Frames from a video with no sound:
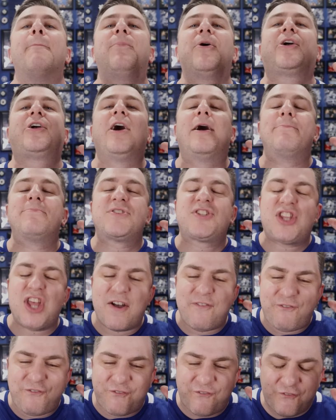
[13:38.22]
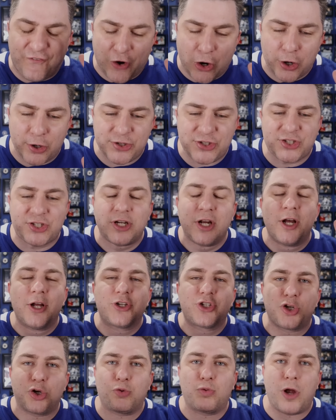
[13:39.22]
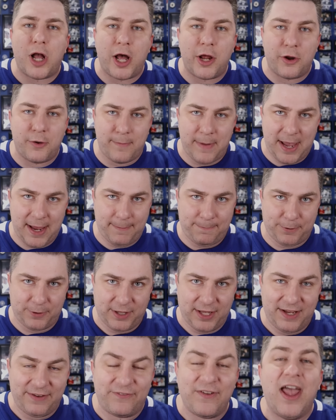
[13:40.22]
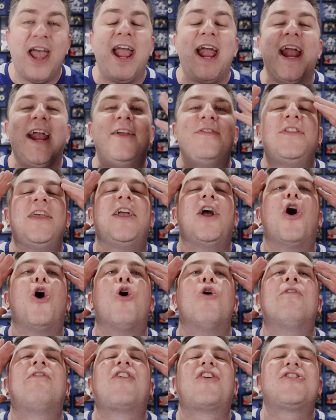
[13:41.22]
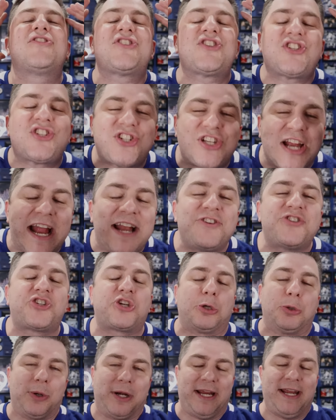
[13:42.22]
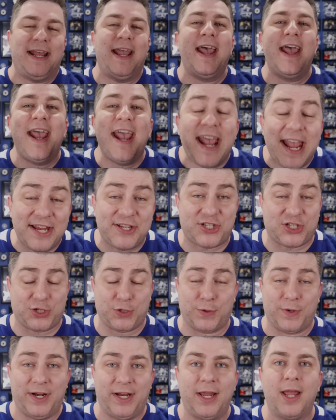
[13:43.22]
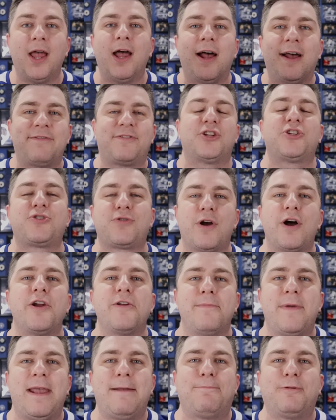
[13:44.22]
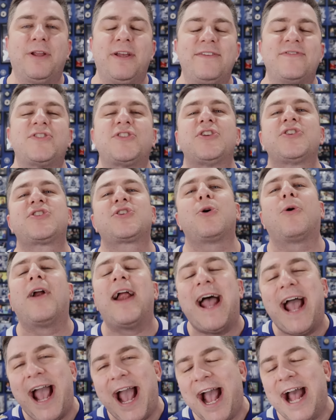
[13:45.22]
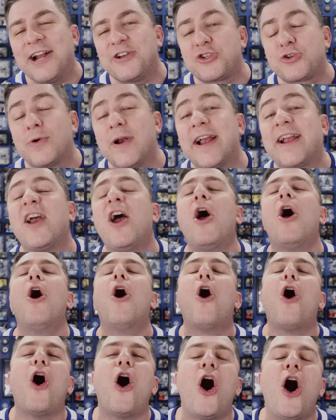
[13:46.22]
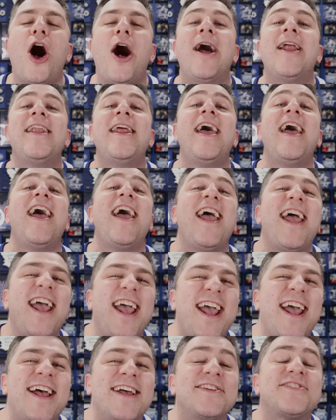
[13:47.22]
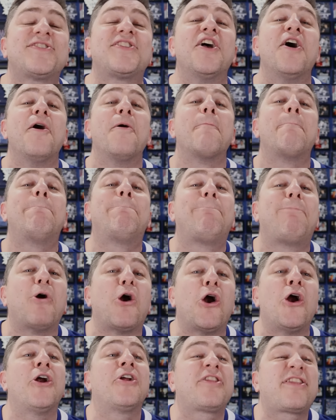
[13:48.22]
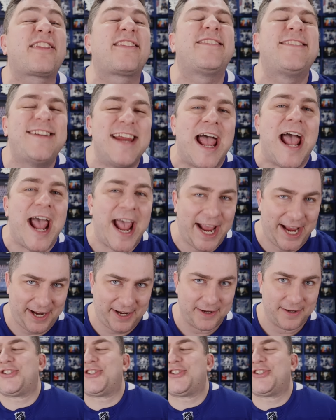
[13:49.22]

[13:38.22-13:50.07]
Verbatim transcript: becomes the first Toronto Maple Leaf in the over century history of the Toronto Maple Leafs to score a hat trick on his birthday.